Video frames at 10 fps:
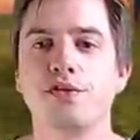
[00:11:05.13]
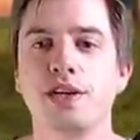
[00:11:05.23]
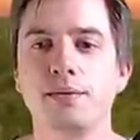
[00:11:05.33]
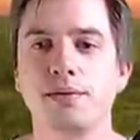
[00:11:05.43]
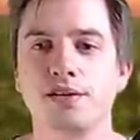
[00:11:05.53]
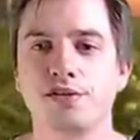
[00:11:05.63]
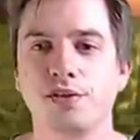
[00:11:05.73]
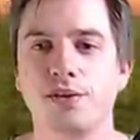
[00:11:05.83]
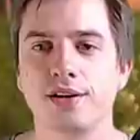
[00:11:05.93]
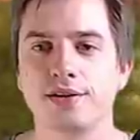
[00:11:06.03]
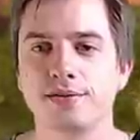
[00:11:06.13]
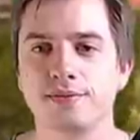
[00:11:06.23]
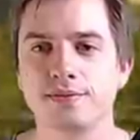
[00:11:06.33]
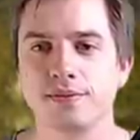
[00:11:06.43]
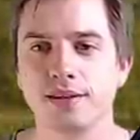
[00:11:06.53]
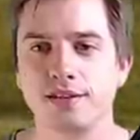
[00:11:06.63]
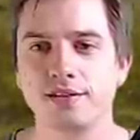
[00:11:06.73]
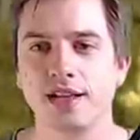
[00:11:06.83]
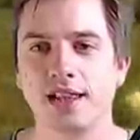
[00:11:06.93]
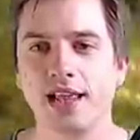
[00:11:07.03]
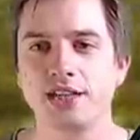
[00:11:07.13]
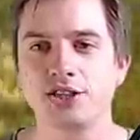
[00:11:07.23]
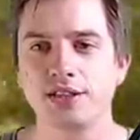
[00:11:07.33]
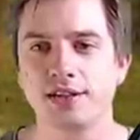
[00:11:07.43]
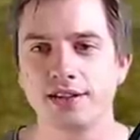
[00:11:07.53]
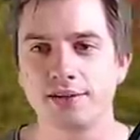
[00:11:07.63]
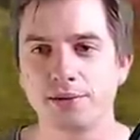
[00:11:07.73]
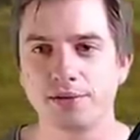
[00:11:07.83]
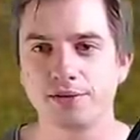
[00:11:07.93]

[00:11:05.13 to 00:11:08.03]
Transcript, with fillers: three plus four, just a legendary move.